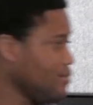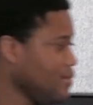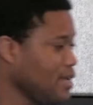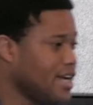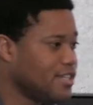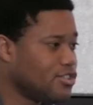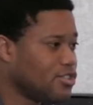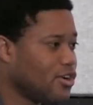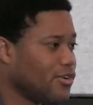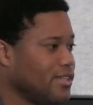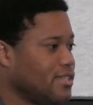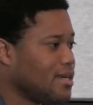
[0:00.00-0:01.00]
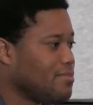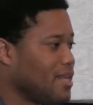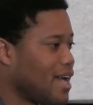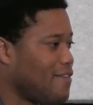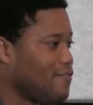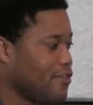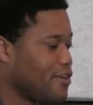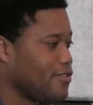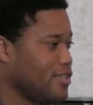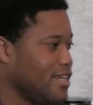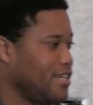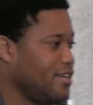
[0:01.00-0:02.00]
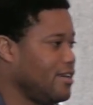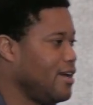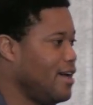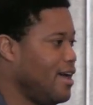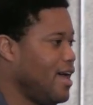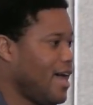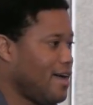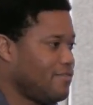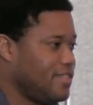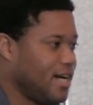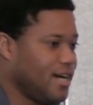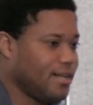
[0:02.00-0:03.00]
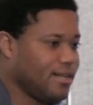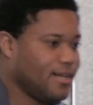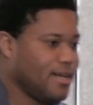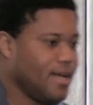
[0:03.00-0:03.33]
And so it's something I frequently have done